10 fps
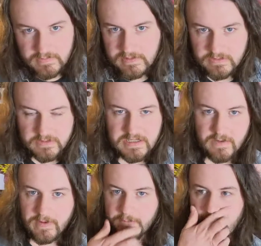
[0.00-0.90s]
that'll just take
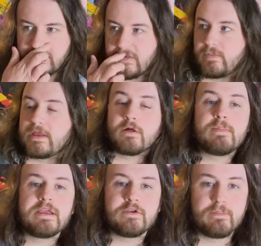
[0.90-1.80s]
a bit of practice, but that'll
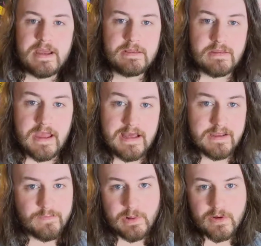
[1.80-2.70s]
make your bends a heck
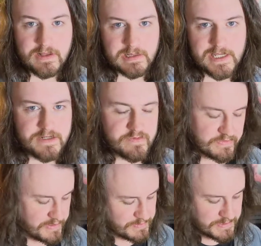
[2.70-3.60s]
of a lot cleaner
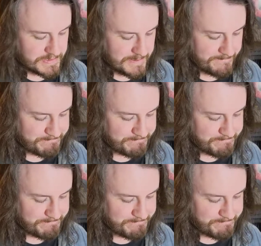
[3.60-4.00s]
sounding.